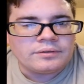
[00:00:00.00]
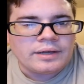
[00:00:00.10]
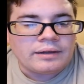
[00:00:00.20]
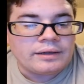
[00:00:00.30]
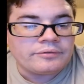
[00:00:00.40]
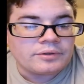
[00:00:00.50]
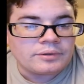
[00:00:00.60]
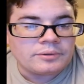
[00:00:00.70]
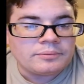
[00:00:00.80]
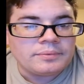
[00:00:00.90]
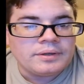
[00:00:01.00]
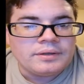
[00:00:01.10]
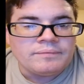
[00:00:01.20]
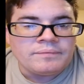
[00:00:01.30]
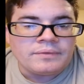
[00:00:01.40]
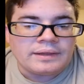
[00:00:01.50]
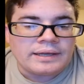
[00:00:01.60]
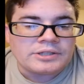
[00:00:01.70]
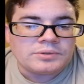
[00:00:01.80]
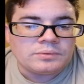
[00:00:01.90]
I'll have to loop the
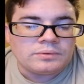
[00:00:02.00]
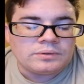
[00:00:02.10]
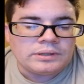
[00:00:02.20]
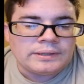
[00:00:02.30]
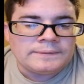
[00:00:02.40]
actual